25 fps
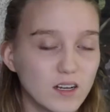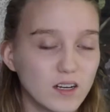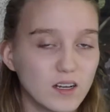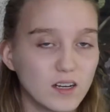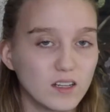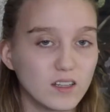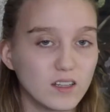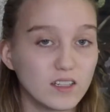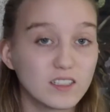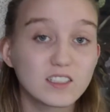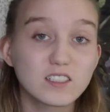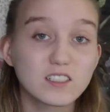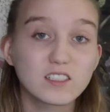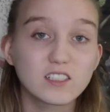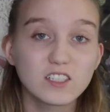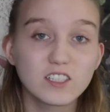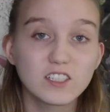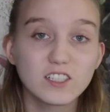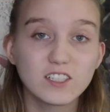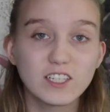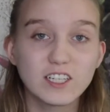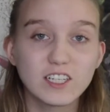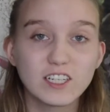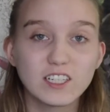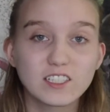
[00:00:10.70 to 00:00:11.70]
This
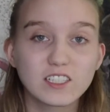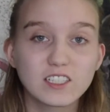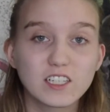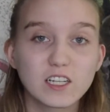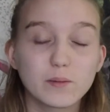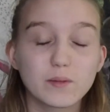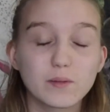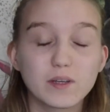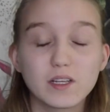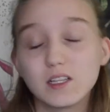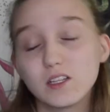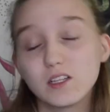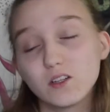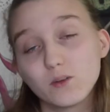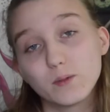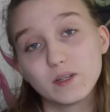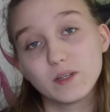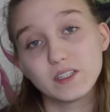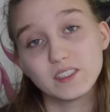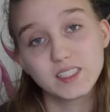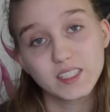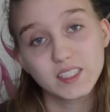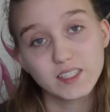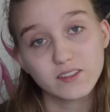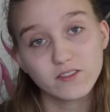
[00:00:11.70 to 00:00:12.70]
year is going to be a little
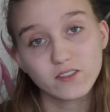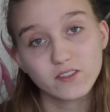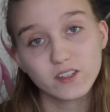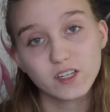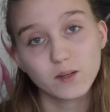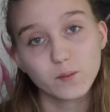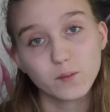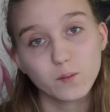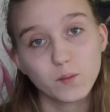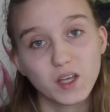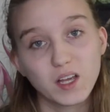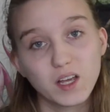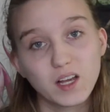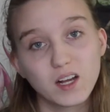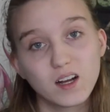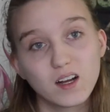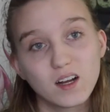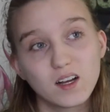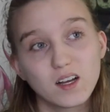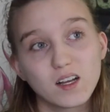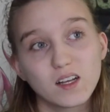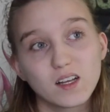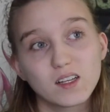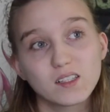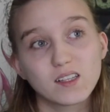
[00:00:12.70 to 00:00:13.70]
bit different
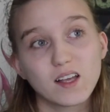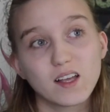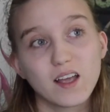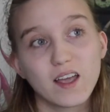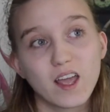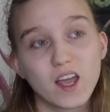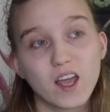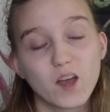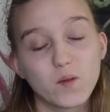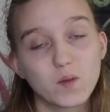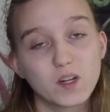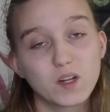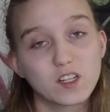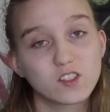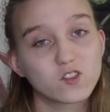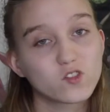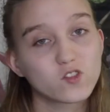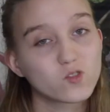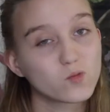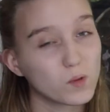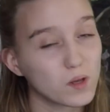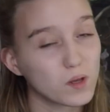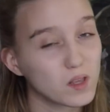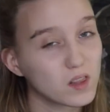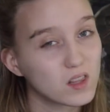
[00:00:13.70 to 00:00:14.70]
because I am in a
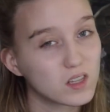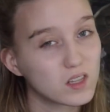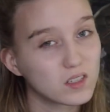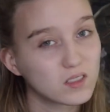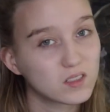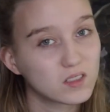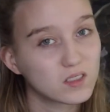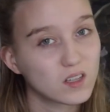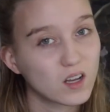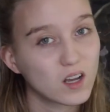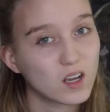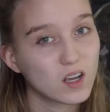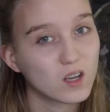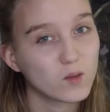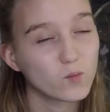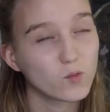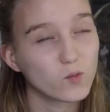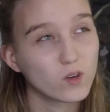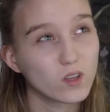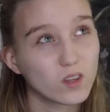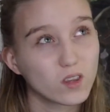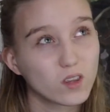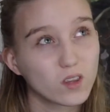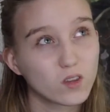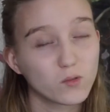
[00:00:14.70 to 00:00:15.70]
suite this time
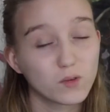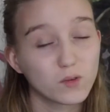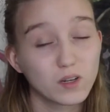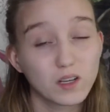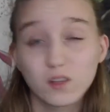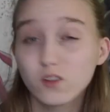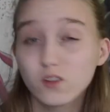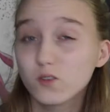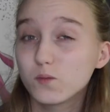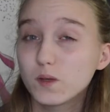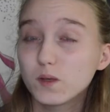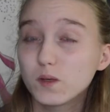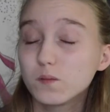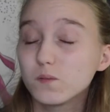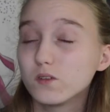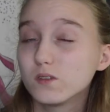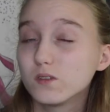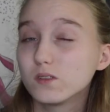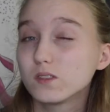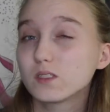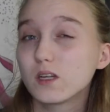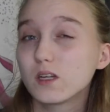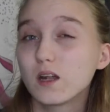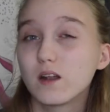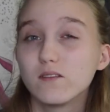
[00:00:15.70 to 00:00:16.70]
with 3 other people
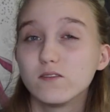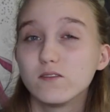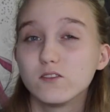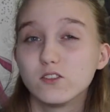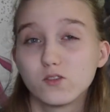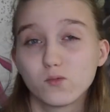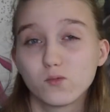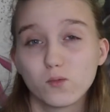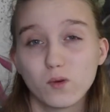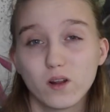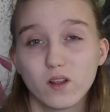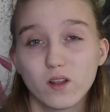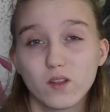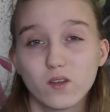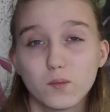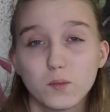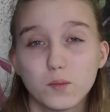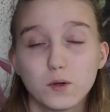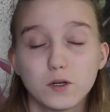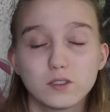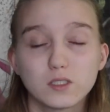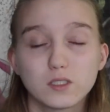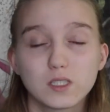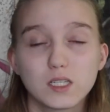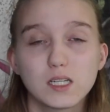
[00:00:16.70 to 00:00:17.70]
instead of just 1 other
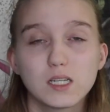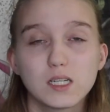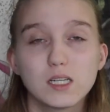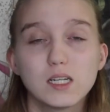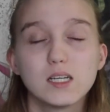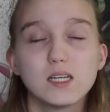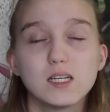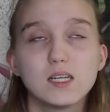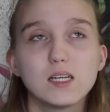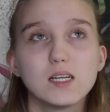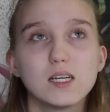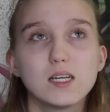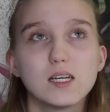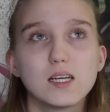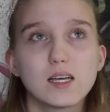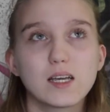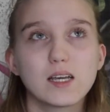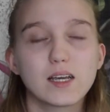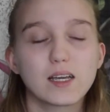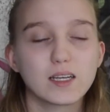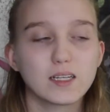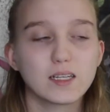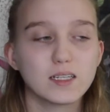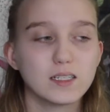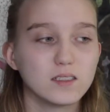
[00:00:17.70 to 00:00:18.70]
person,
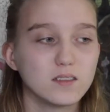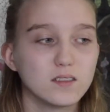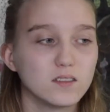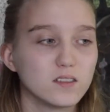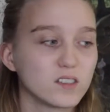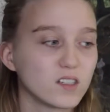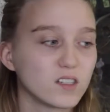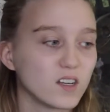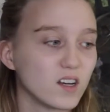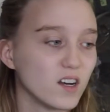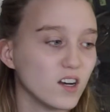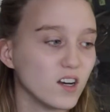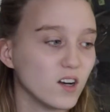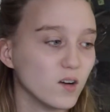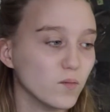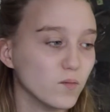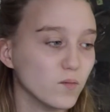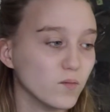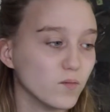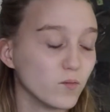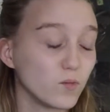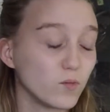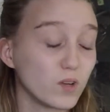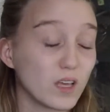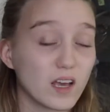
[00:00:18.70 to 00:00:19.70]
and
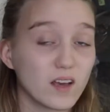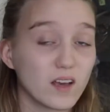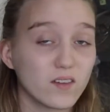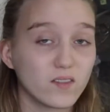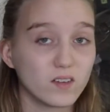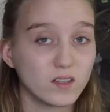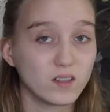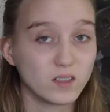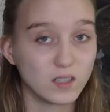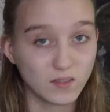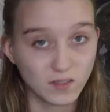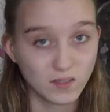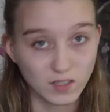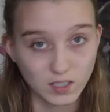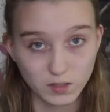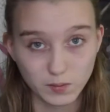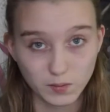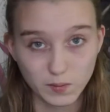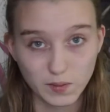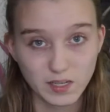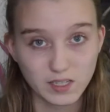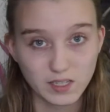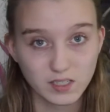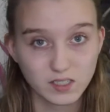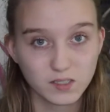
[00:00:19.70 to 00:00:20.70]
we have a living
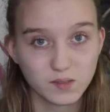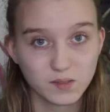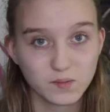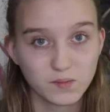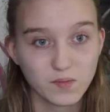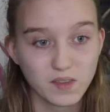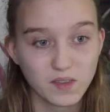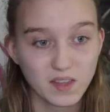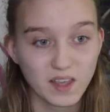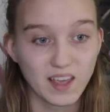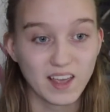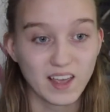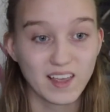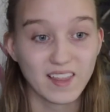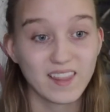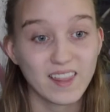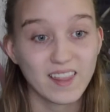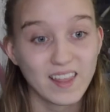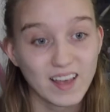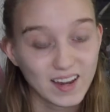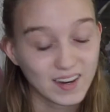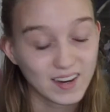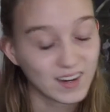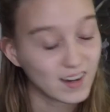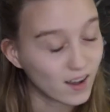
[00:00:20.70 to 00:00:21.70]
space, and
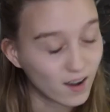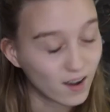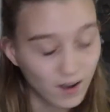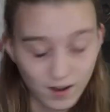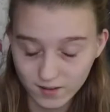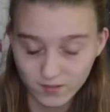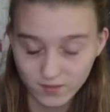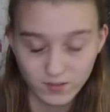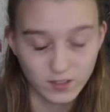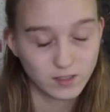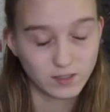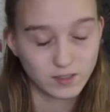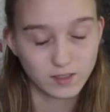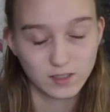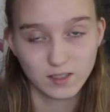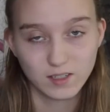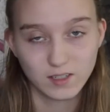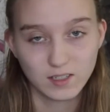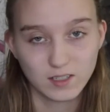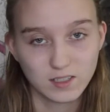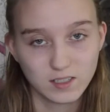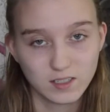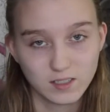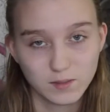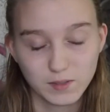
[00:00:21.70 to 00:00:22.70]
that obviously
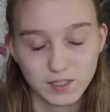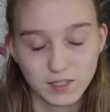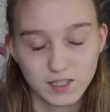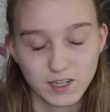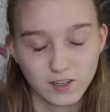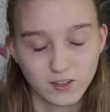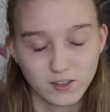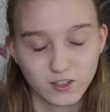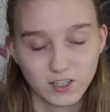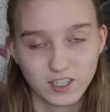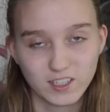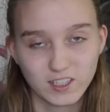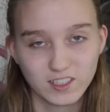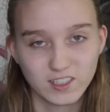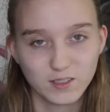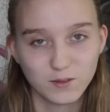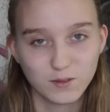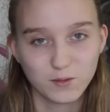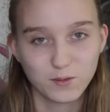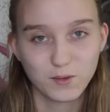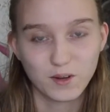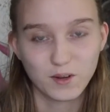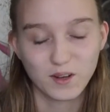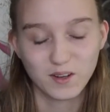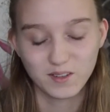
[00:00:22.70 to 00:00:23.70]
needed to be decorated as
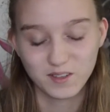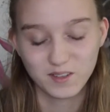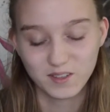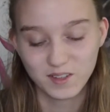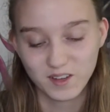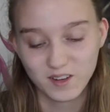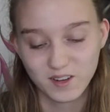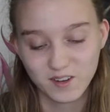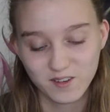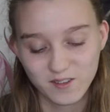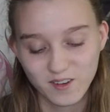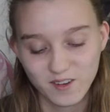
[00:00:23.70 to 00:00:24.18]
well. So